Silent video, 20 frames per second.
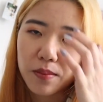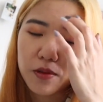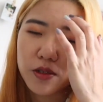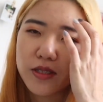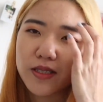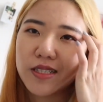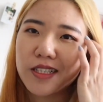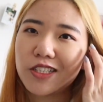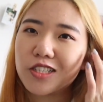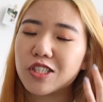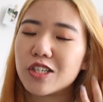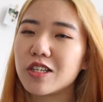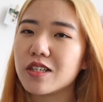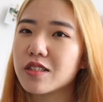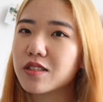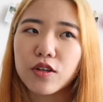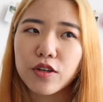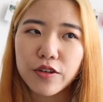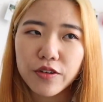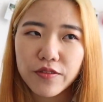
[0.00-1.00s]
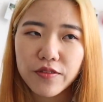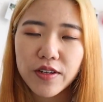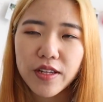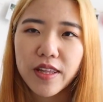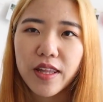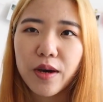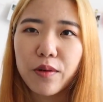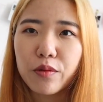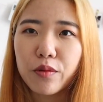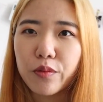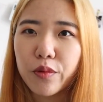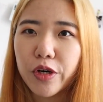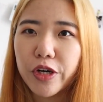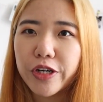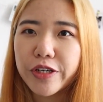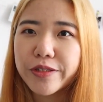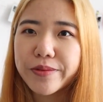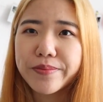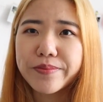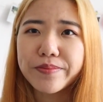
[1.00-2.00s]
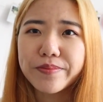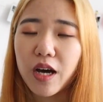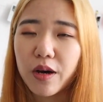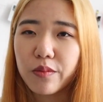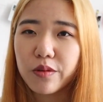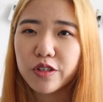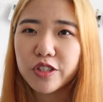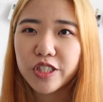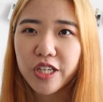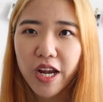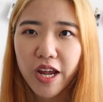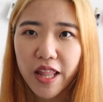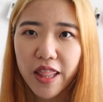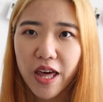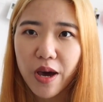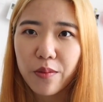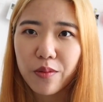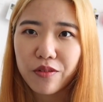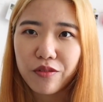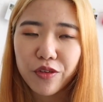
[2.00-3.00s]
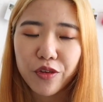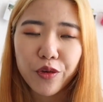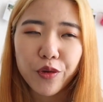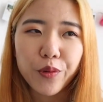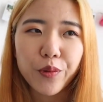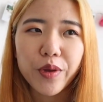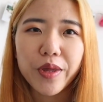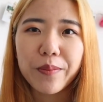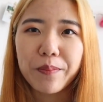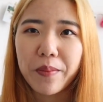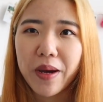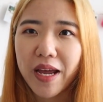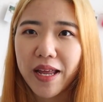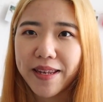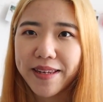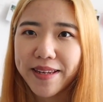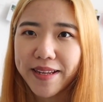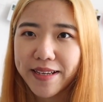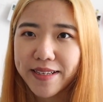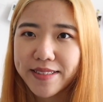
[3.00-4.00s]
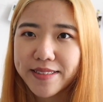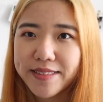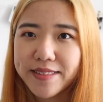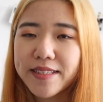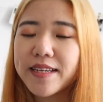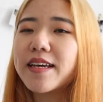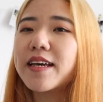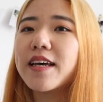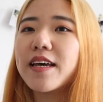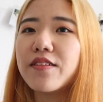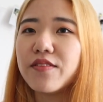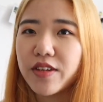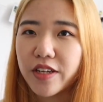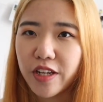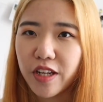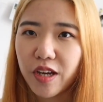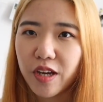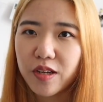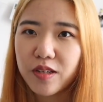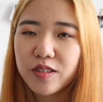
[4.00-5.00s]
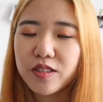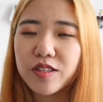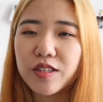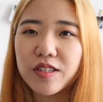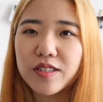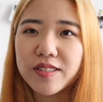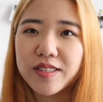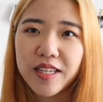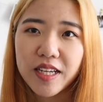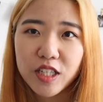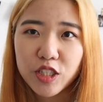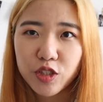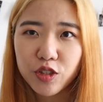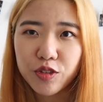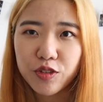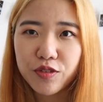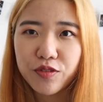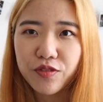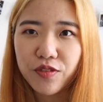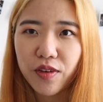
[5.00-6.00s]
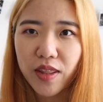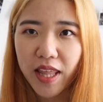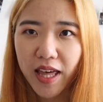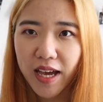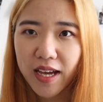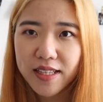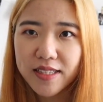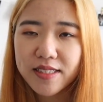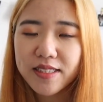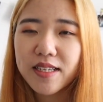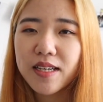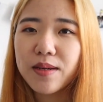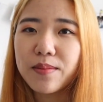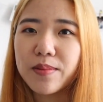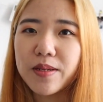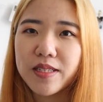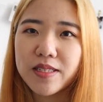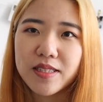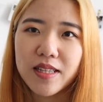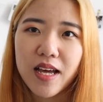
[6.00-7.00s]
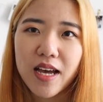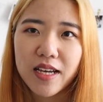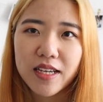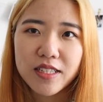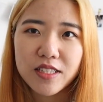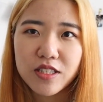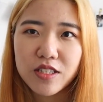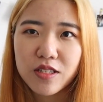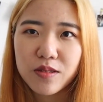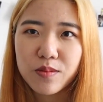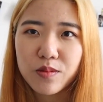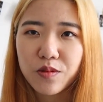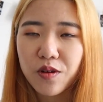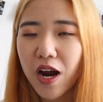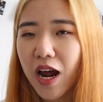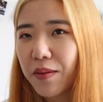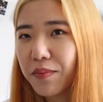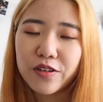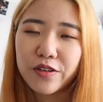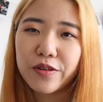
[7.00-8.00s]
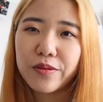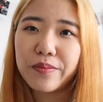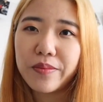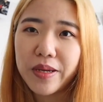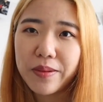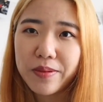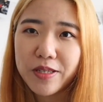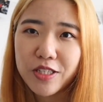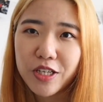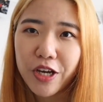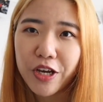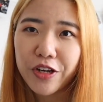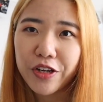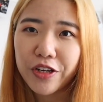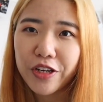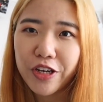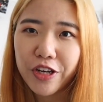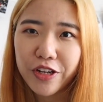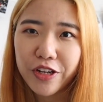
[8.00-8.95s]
procedure, so hopefully that will work. I will share that with you in my next video, so stay tuned for that. Please like and subscribe, or maybe turn on the